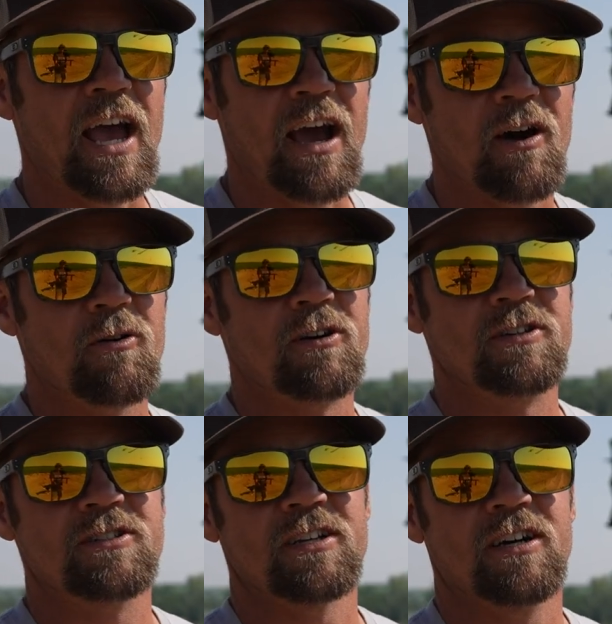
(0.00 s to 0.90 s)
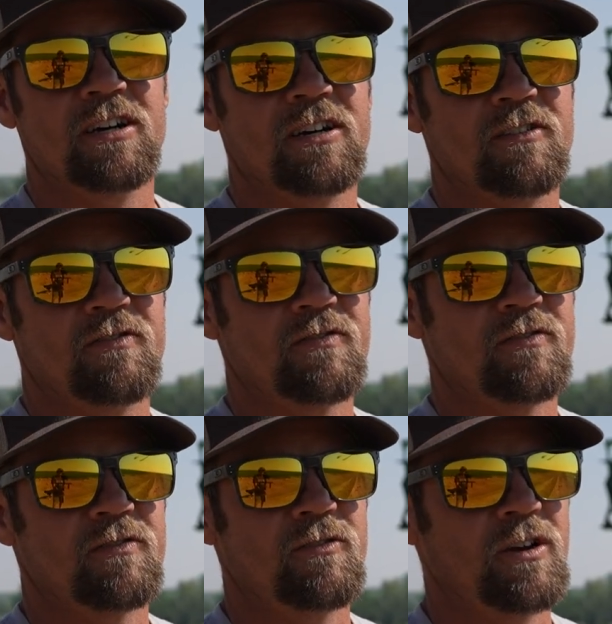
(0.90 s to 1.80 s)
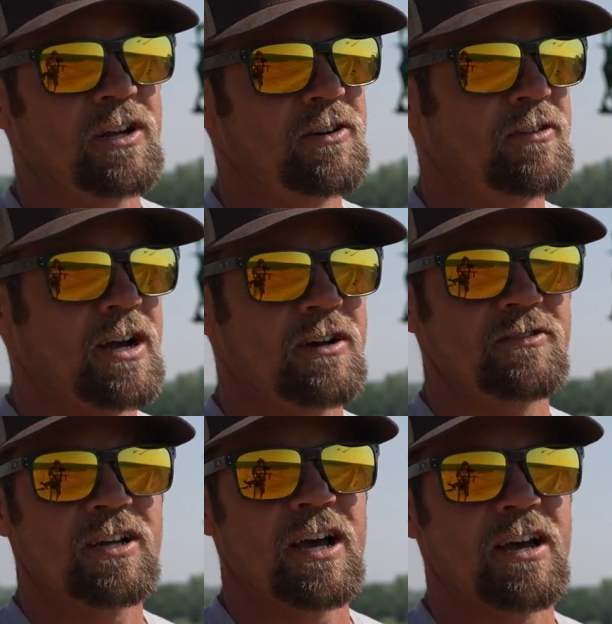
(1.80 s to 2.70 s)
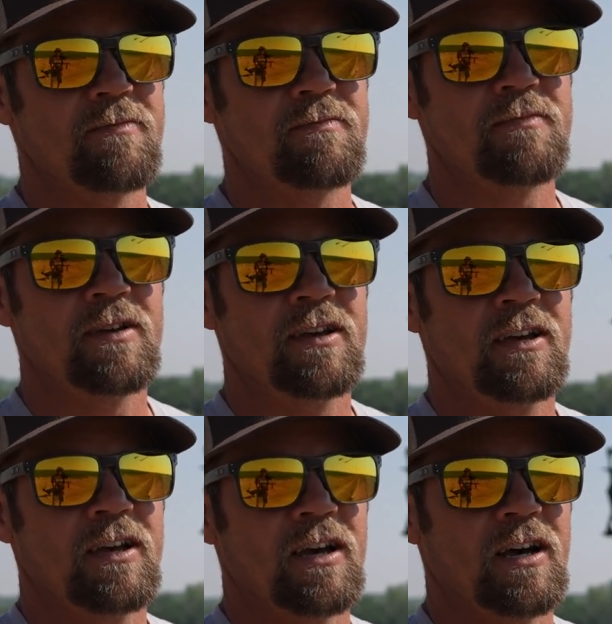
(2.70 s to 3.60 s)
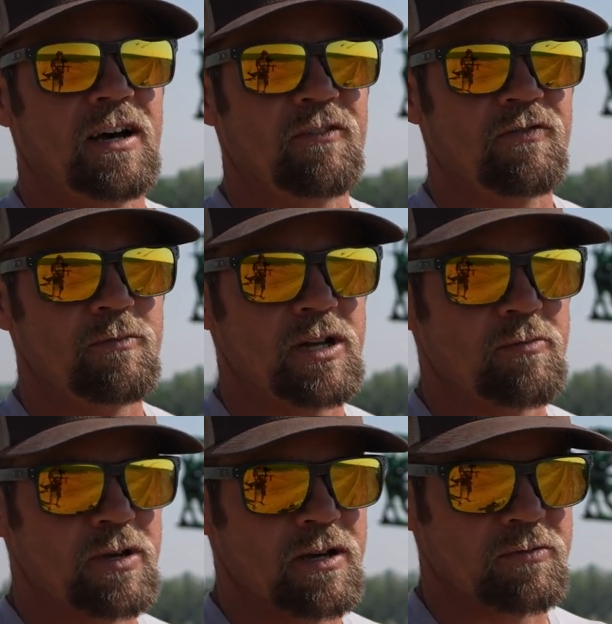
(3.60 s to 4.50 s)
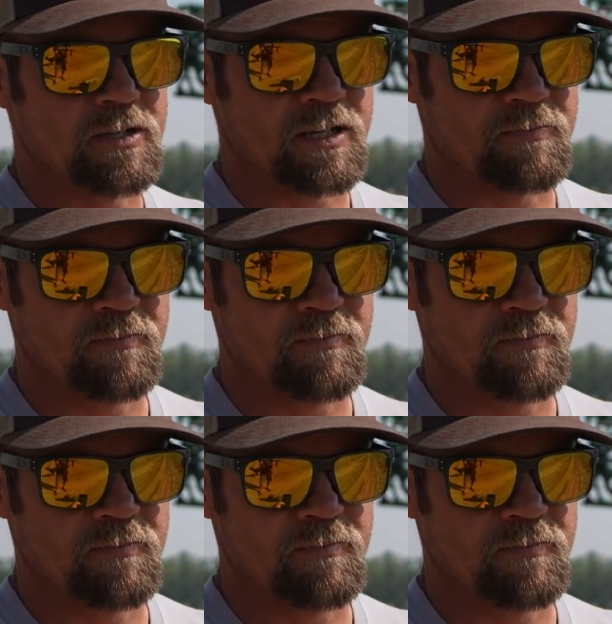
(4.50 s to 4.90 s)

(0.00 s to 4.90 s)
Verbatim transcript: hours of running around time uh, for me to be able to